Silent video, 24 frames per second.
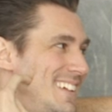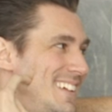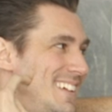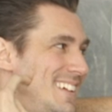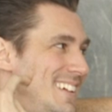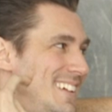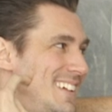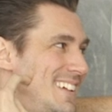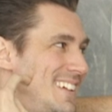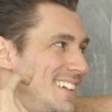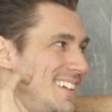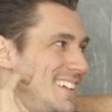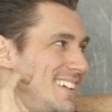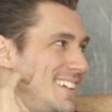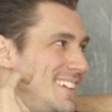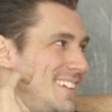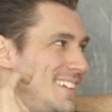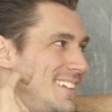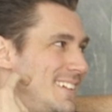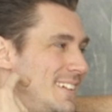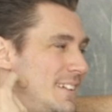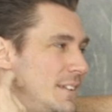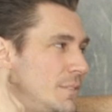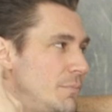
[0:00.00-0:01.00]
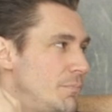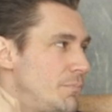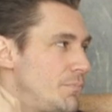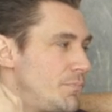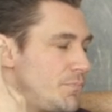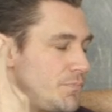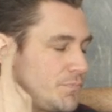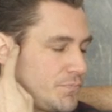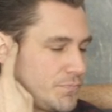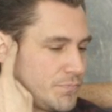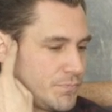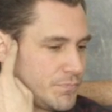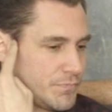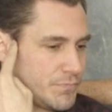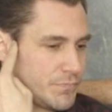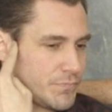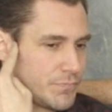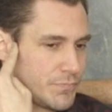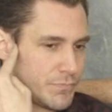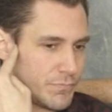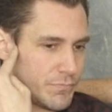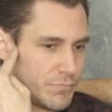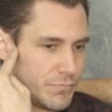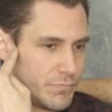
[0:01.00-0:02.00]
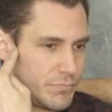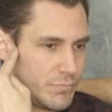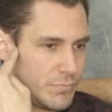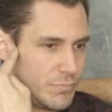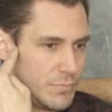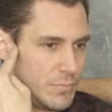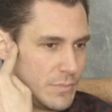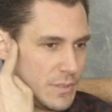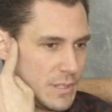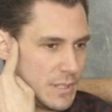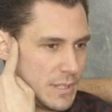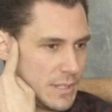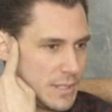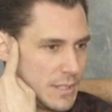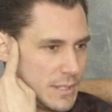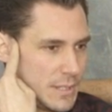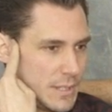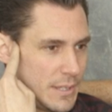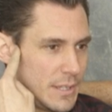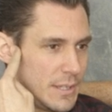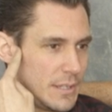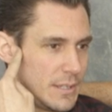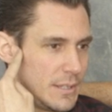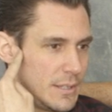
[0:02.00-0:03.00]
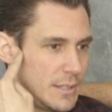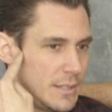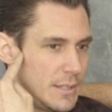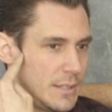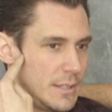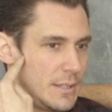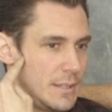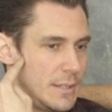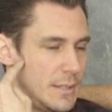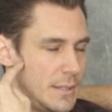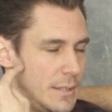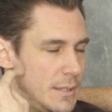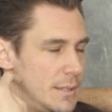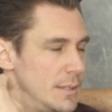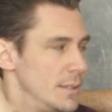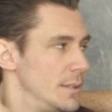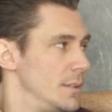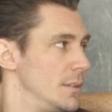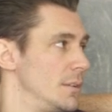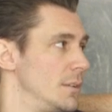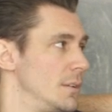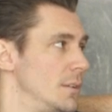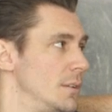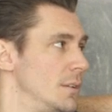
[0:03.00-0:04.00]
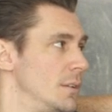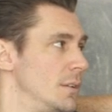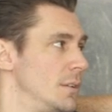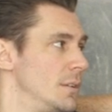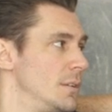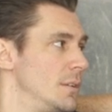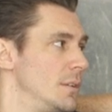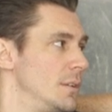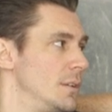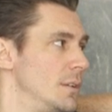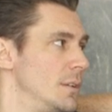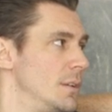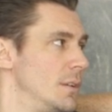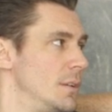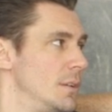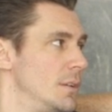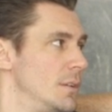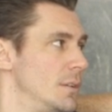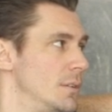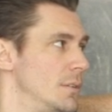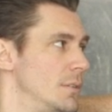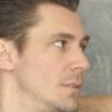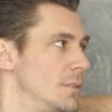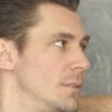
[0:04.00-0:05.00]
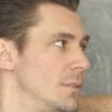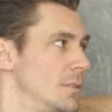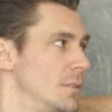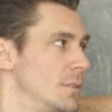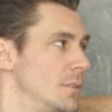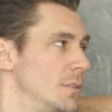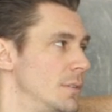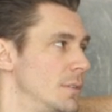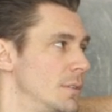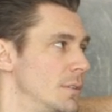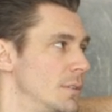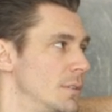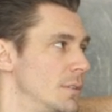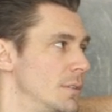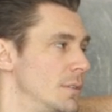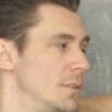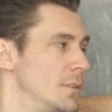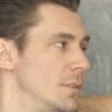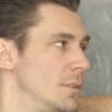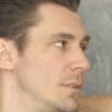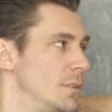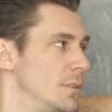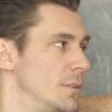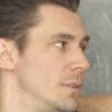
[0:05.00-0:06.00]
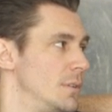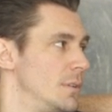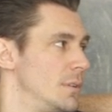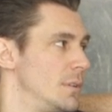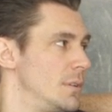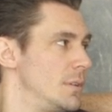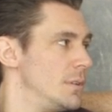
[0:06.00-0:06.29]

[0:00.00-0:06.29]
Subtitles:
(silent)